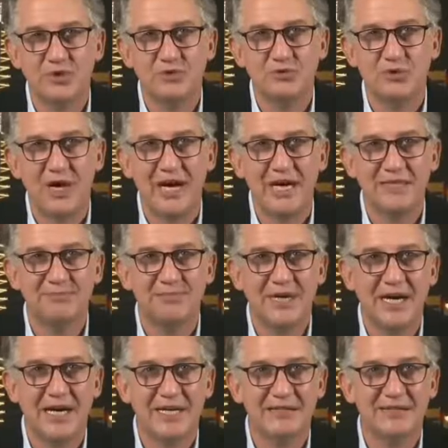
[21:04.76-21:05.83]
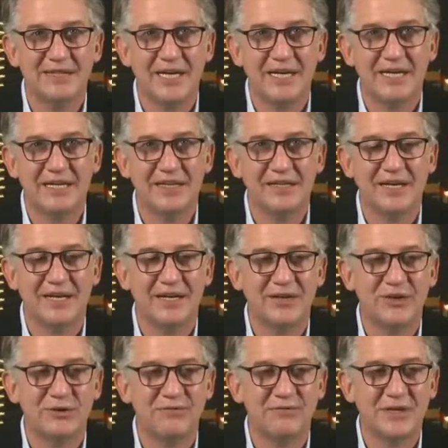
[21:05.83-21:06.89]
to hide behind their uh,
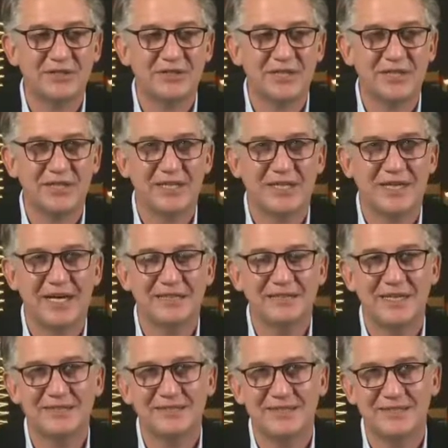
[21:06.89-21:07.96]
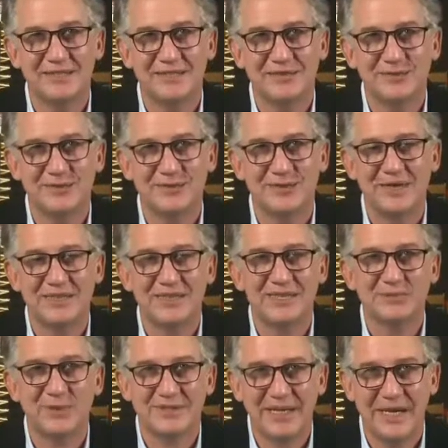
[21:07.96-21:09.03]
confessional identity you know and that's
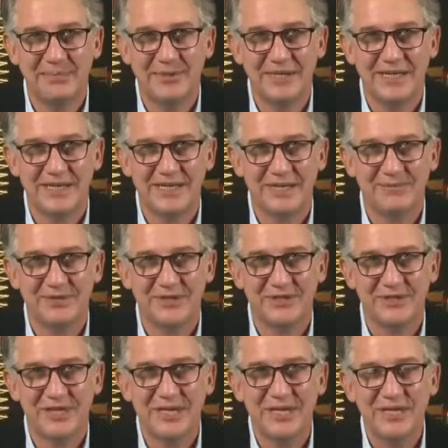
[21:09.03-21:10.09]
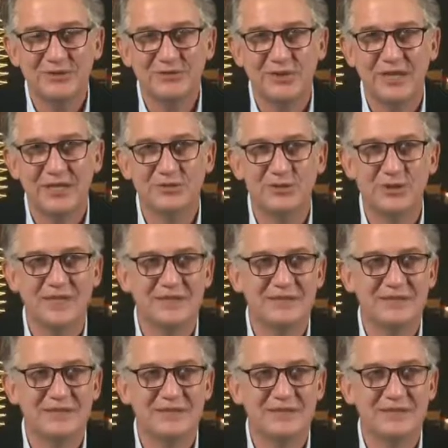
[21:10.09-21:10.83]
what's happening in Lebanon so they're doing this